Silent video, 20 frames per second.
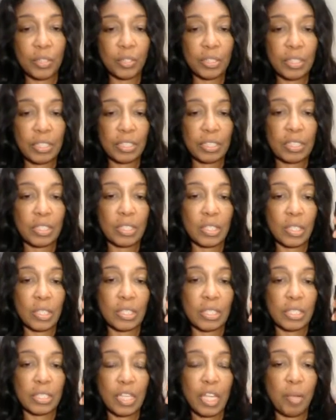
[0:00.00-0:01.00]
you sit this on
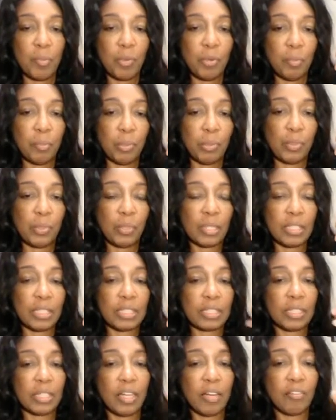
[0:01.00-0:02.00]
the table and pull
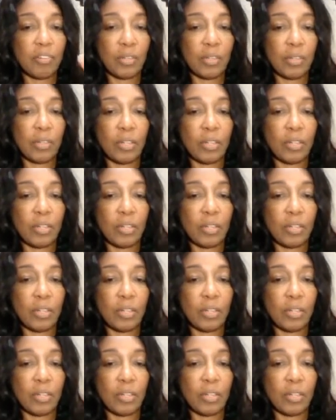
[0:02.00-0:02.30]
this lever,